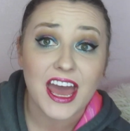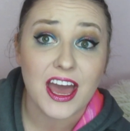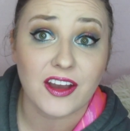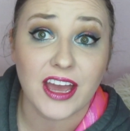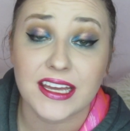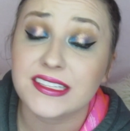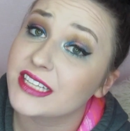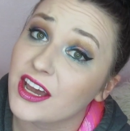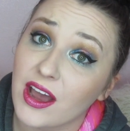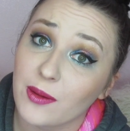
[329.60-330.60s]
Okay,
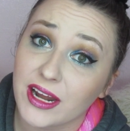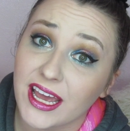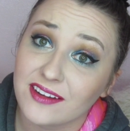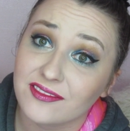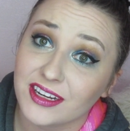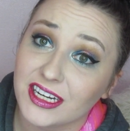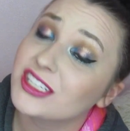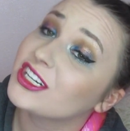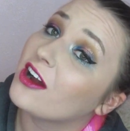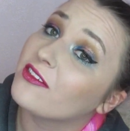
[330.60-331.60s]
so I went ahead and
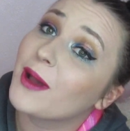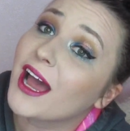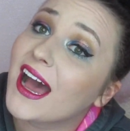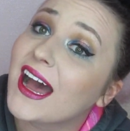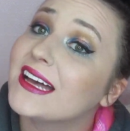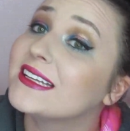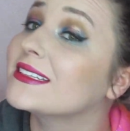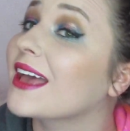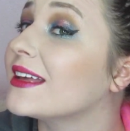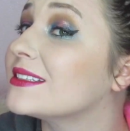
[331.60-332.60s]
finished off my
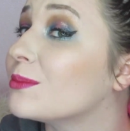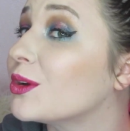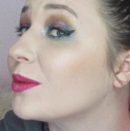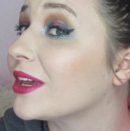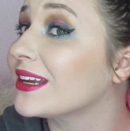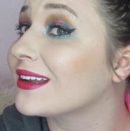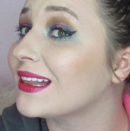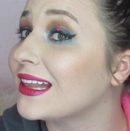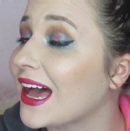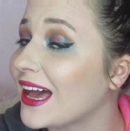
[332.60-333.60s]
eyes. Got some winged
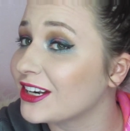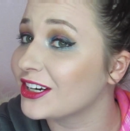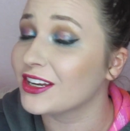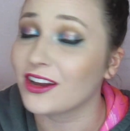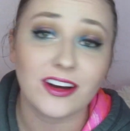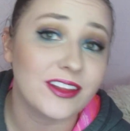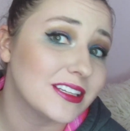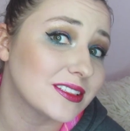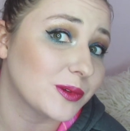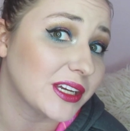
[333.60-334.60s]
liner. Y'all,
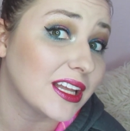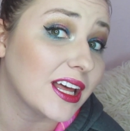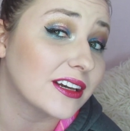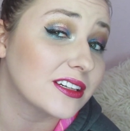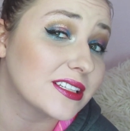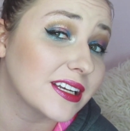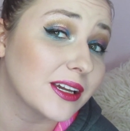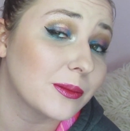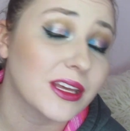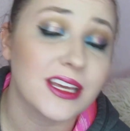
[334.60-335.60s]
this winged liner
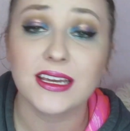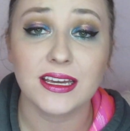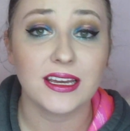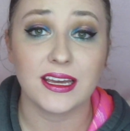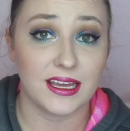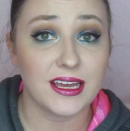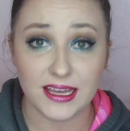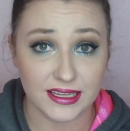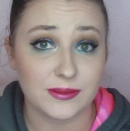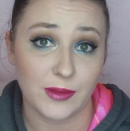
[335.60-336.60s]
stamp
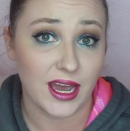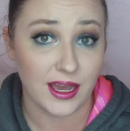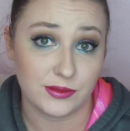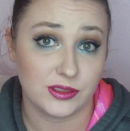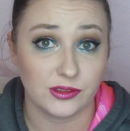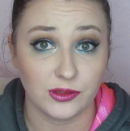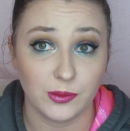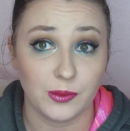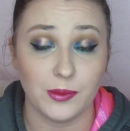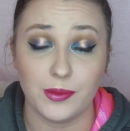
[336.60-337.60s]
is my
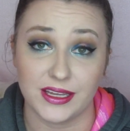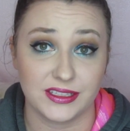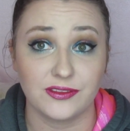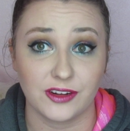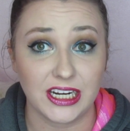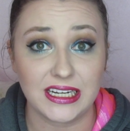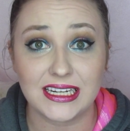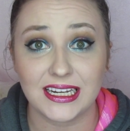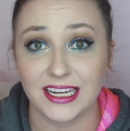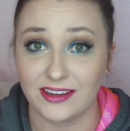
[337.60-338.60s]
absolute best
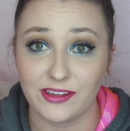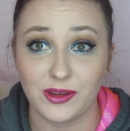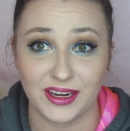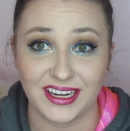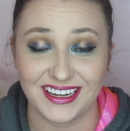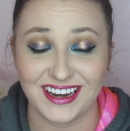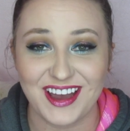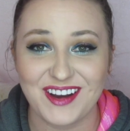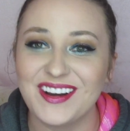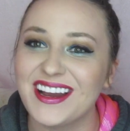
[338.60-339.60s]
friend, if you didn't
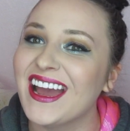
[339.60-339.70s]
know.